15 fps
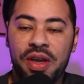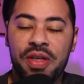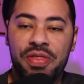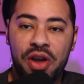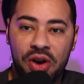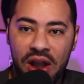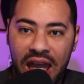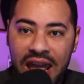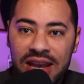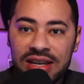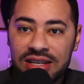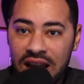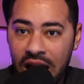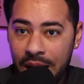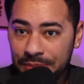Their end
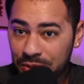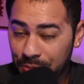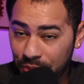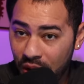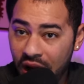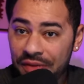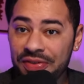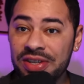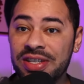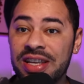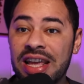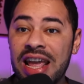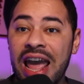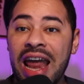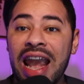times
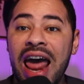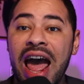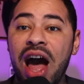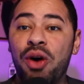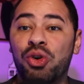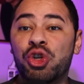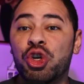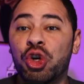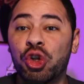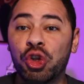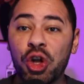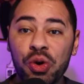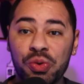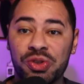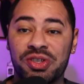prophecy and how
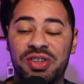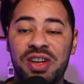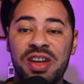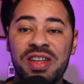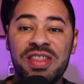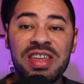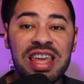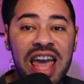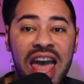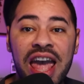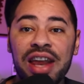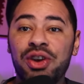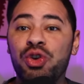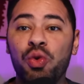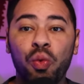close the
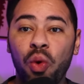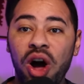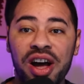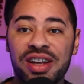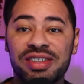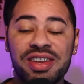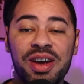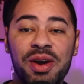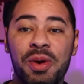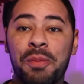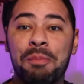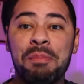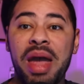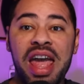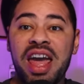end was.
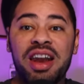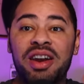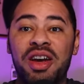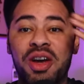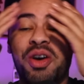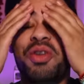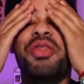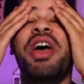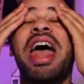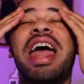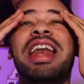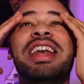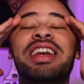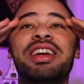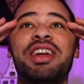Man, the
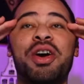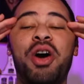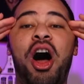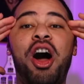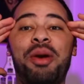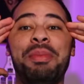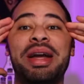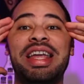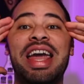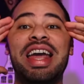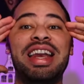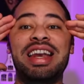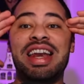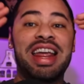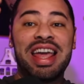end,
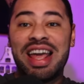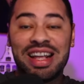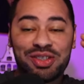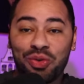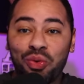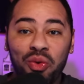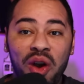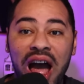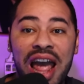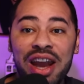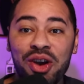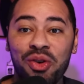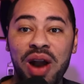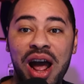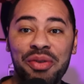Armageddon, it's right
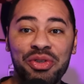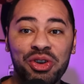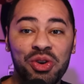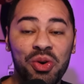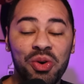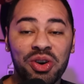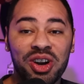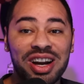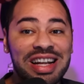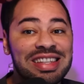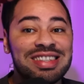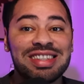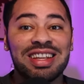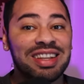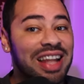around the corner. It's
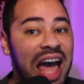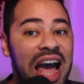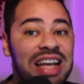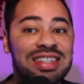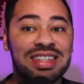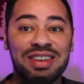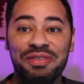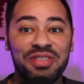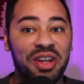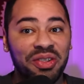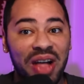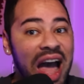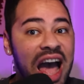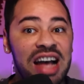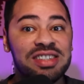the last of the
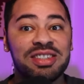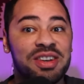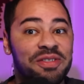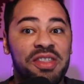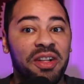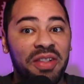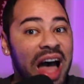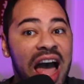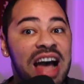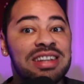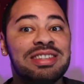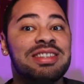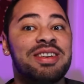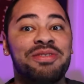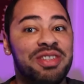last of the
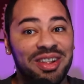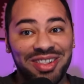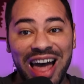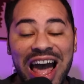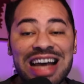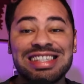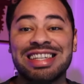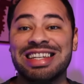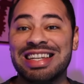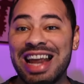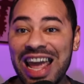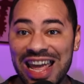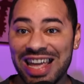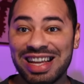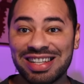last of the last
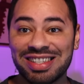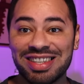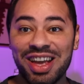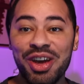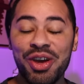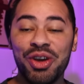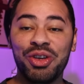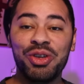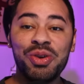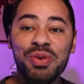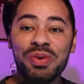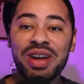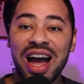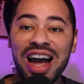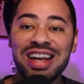days. You
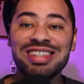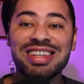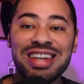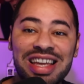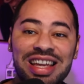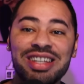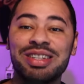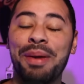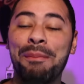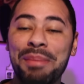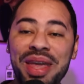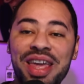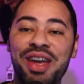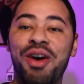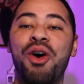guys need to
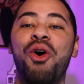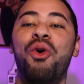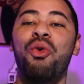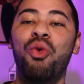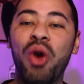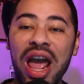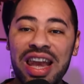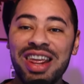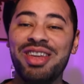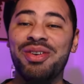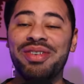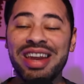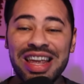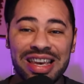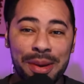be ready. You
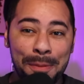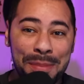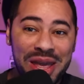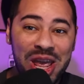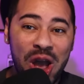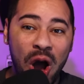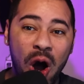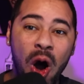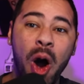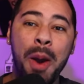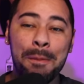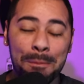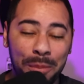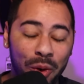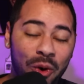need to be
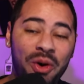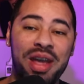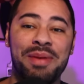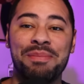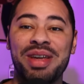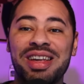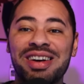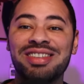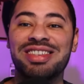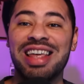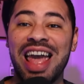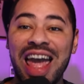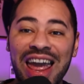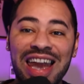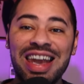on point because the
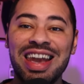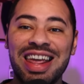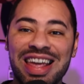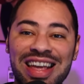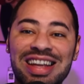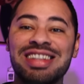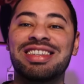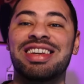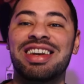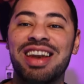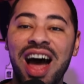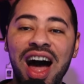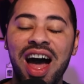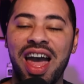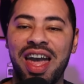end is
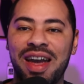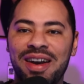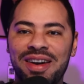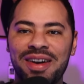nigh.